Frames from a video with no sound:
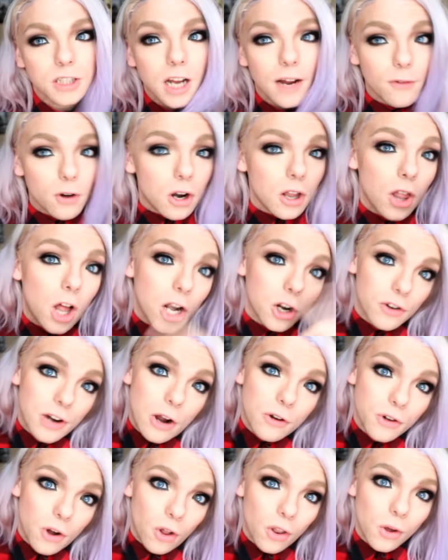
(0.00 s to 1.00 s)
To cover a lot of
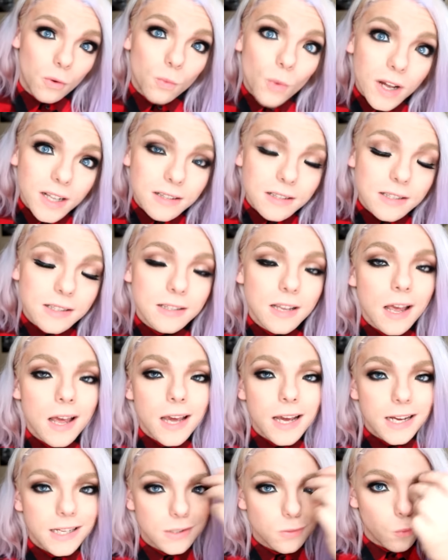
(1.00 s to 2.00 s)
ground all at once,
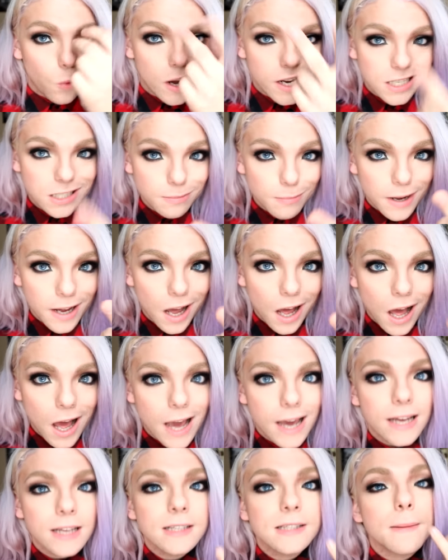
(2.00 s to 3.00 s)
it's widened my
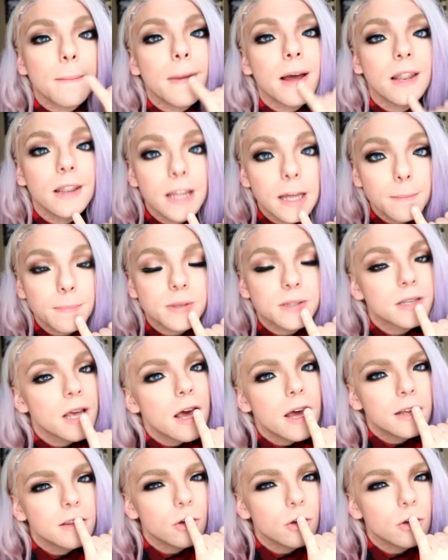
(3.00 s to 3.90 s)
eyes, my lips,